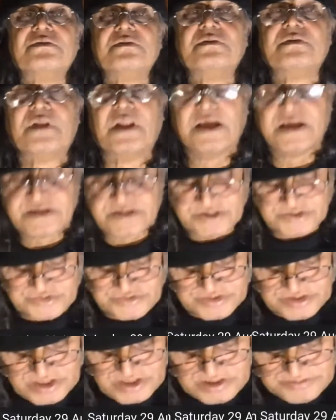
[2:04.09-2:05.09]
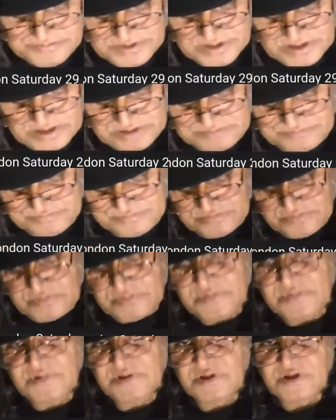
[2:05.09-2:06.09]
latest survey,
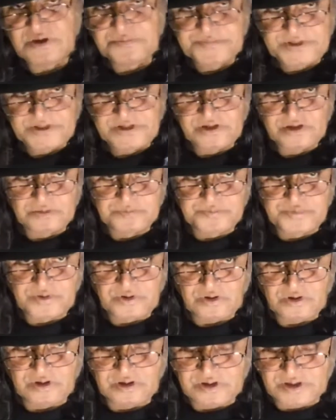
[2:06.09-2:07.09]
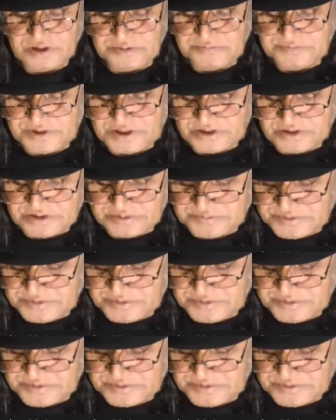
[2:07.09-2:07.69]
opinion poll about the